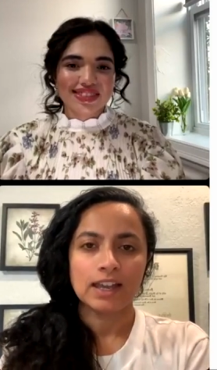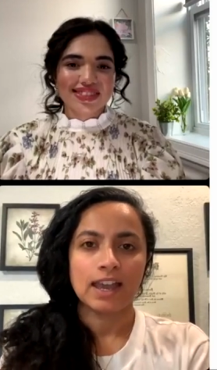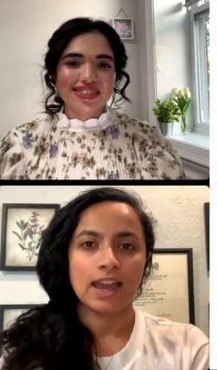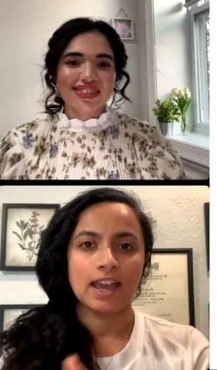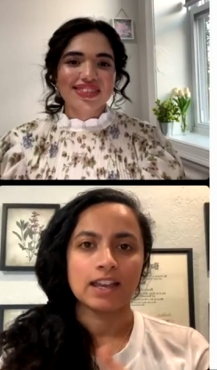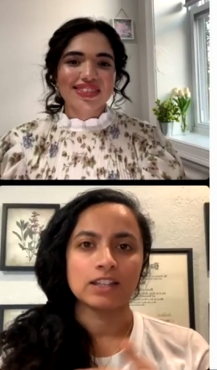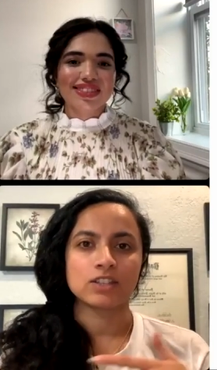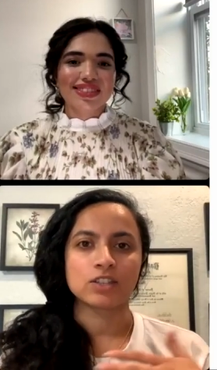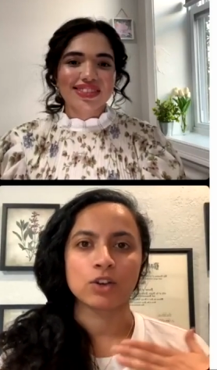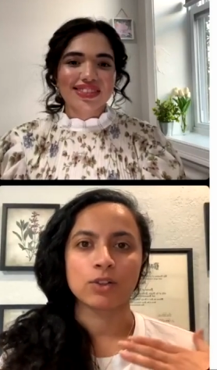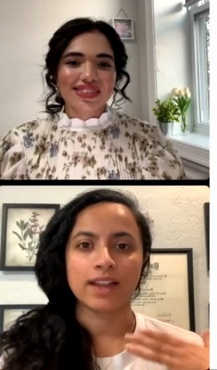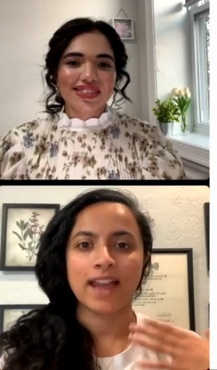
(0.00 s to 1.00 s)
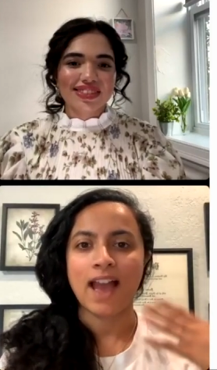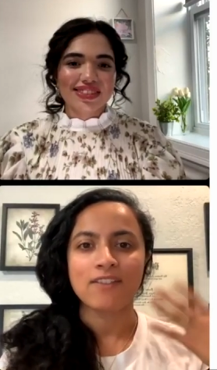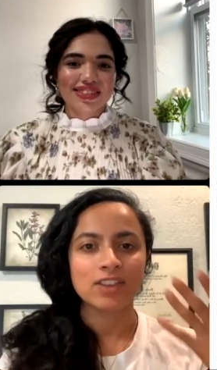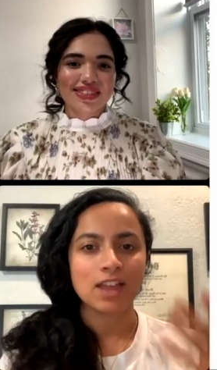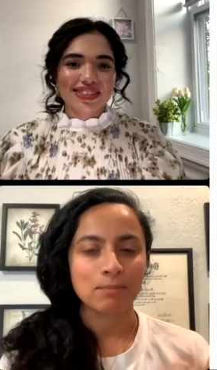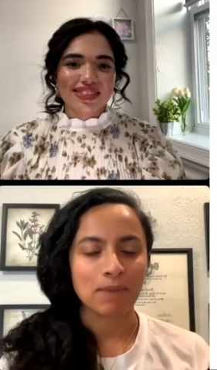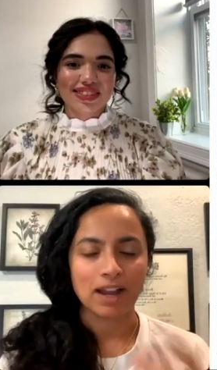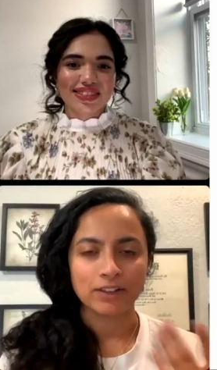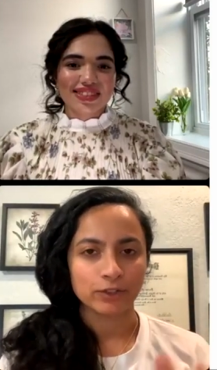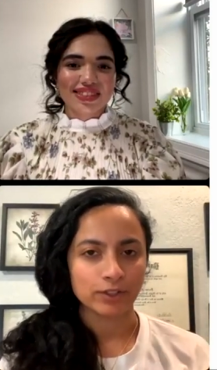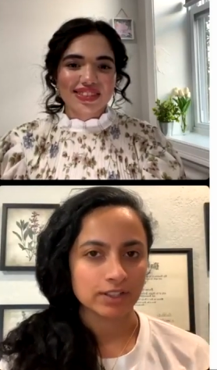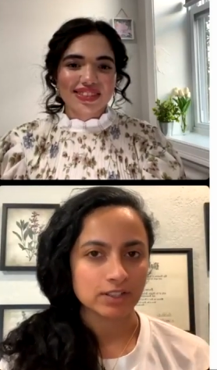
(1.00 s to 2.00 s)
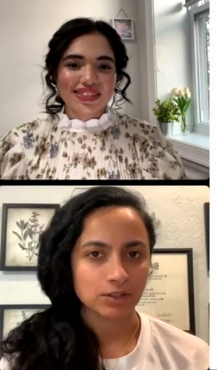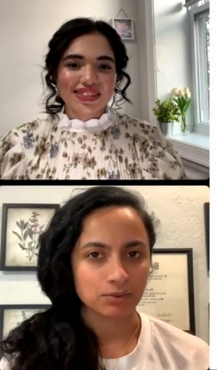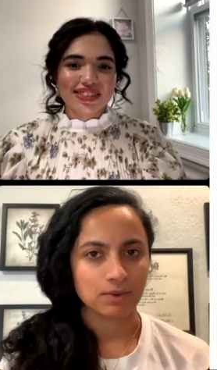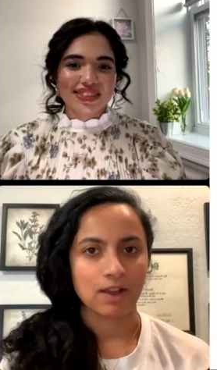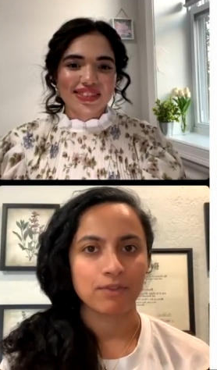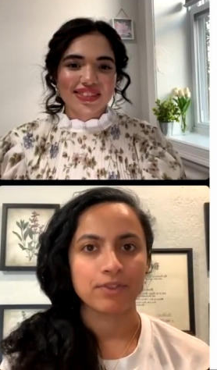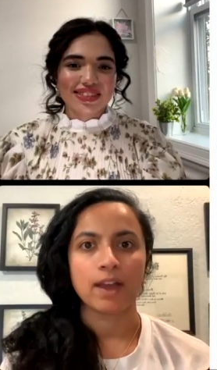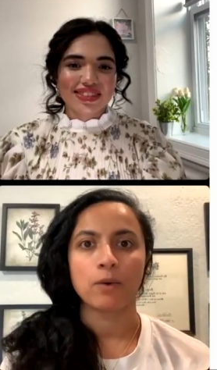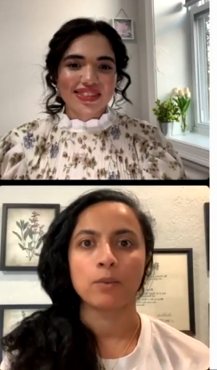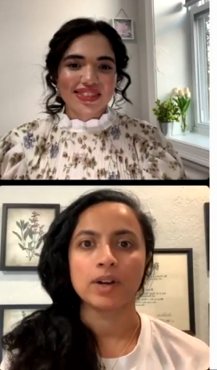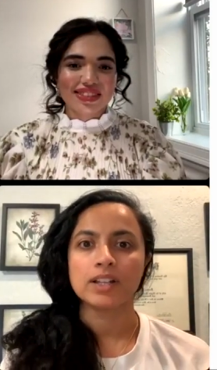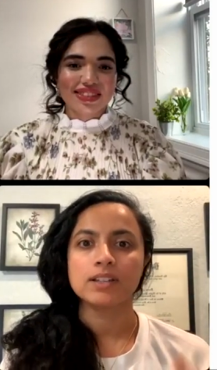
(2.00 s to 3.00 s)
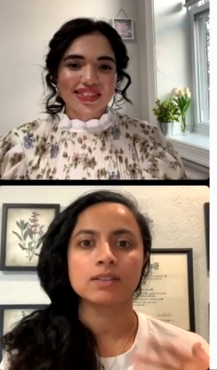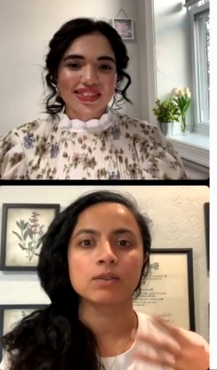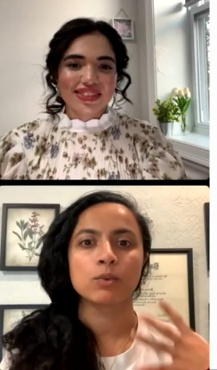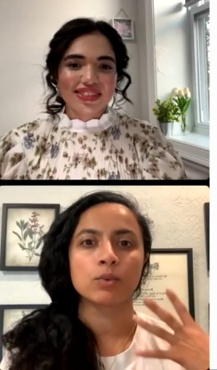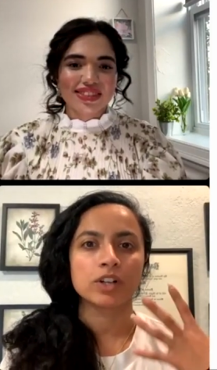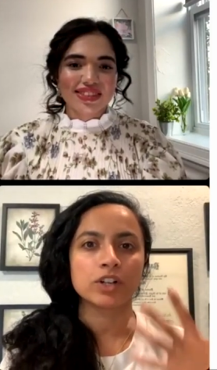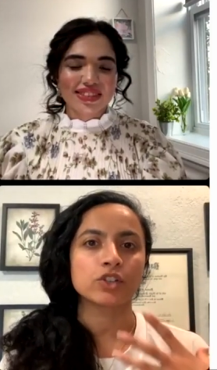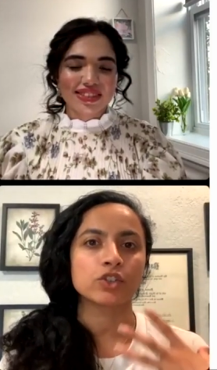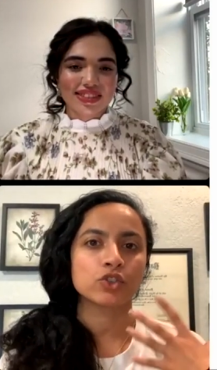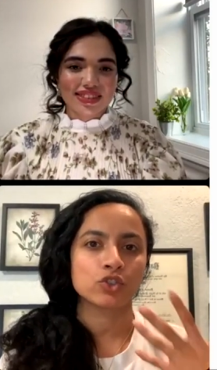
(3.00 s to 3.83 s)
Speaker 1: and so like having that mindfulness around that what is what are